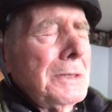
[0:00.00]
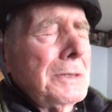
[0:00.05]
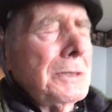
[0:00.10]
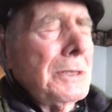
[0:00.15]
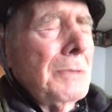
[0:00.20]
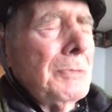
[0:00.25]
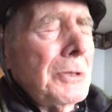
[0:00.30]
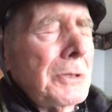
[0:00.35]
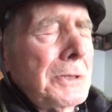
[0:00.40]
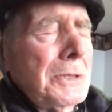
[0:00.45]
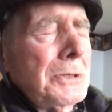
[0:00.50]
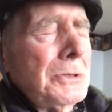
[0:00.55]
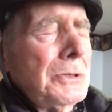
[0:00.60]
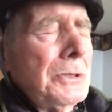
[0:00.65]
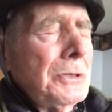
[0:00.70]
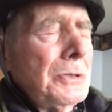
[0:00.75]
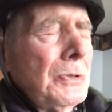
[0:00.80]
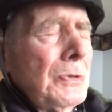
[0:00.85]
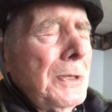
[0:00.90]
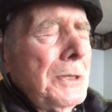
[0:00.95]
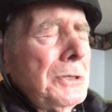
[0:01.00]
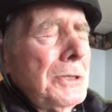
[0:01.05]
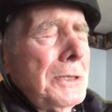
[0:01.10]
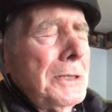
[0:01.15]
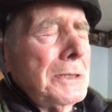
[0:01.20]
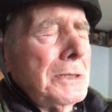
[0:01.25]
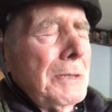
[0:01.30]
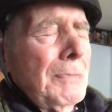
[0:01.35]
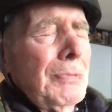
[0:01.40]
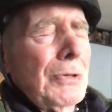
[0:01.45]
subject situation
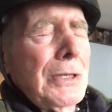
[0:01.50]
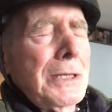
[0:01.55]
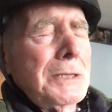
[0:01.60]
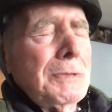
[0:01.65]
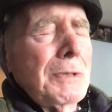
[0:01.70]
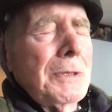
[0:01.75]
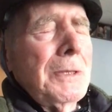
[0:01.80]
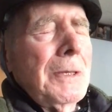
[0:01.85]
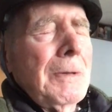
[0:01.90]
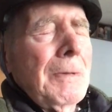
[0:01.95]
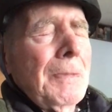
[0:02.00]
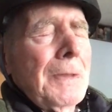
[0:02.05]
is the policemen